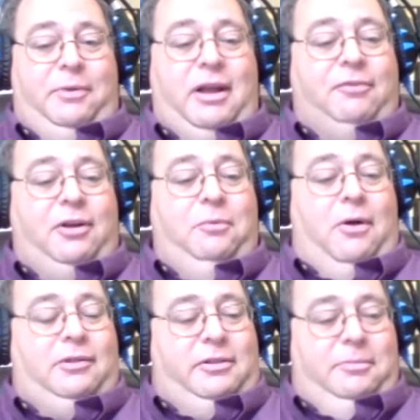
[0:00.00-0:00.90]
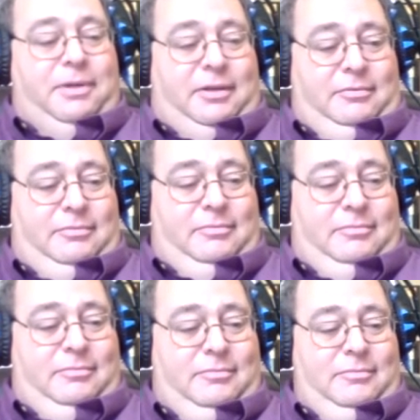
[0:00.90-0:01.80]
government
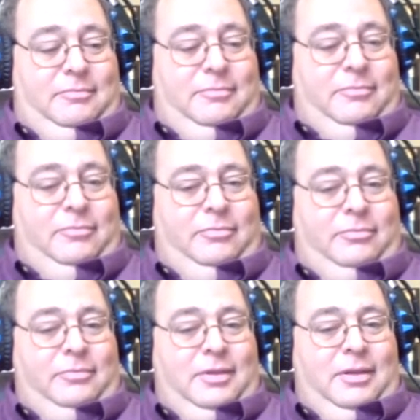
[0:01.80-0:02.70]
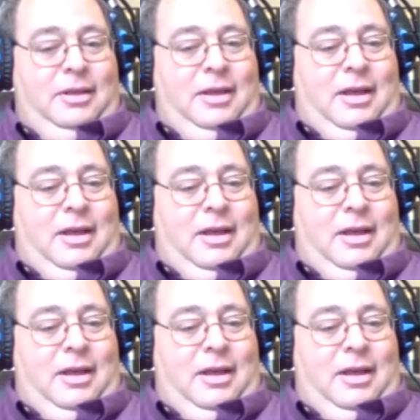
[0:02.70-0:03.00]
led by a, a, sovereign.